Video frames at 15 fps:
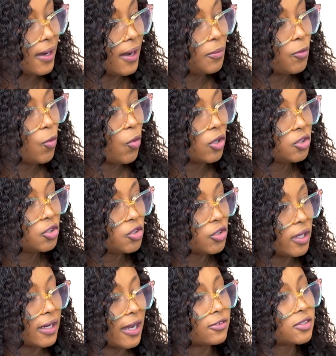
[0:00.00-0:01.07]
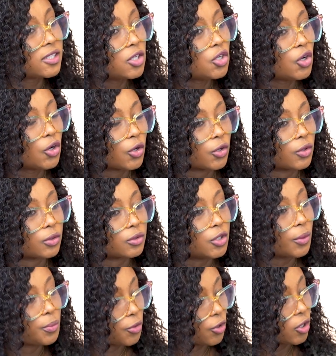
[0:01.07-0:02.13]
I'm wondering, I've seen your